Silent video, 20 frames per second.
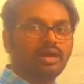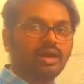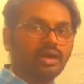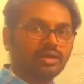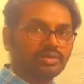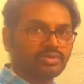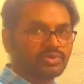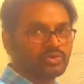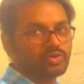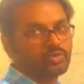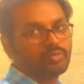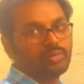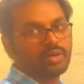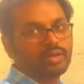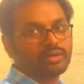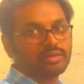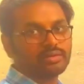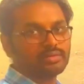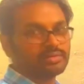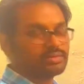R2
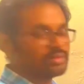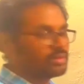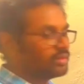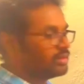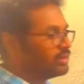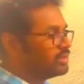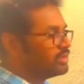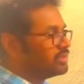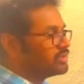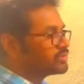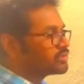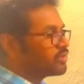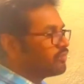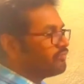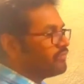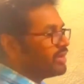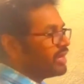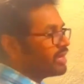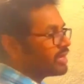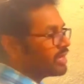bar. So
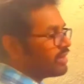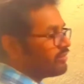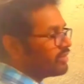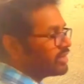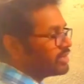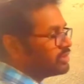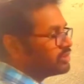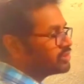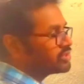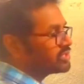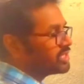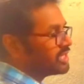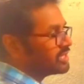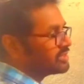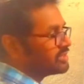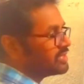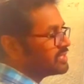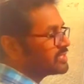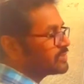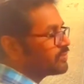wherever you
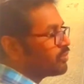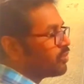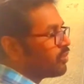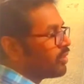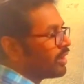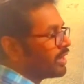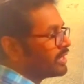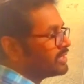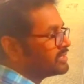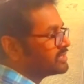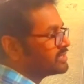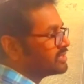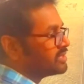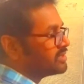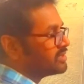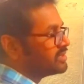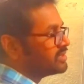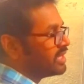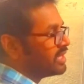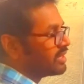take this
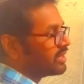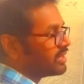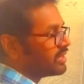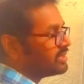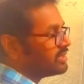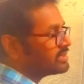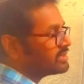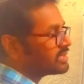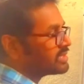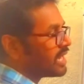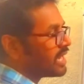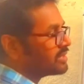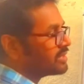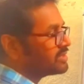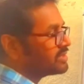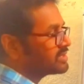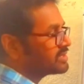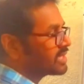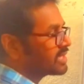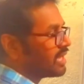point, there inside
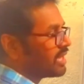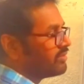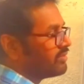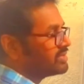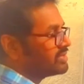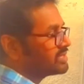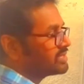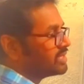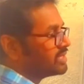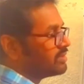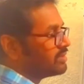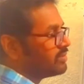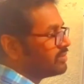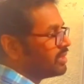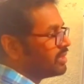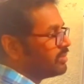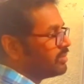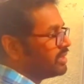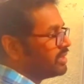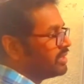this cavity,
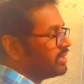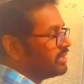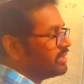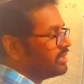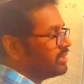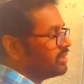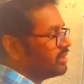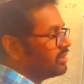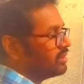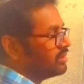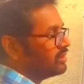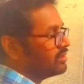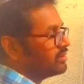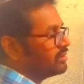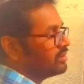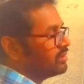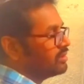maybe here,